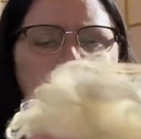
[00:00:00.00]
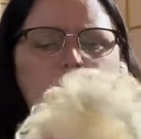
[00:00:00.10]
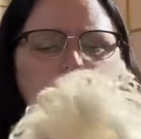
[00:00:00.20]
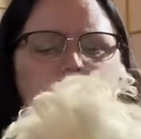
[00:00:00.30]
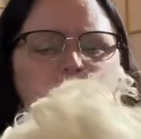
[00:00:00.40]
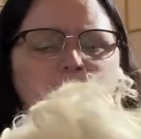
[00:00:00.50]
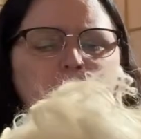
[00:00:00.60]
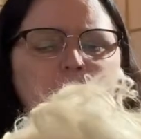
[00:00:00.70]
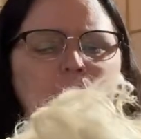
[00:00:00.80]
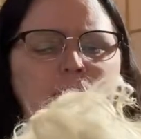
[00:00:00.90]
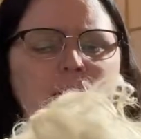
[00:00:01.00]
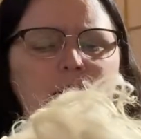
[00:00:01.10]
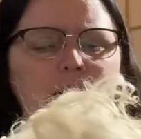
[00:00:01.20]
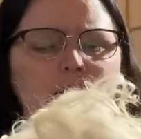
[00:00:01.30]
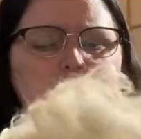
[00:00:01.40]
I can feel the
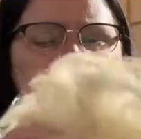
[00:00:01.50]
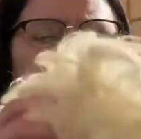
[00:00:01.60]
lanolin.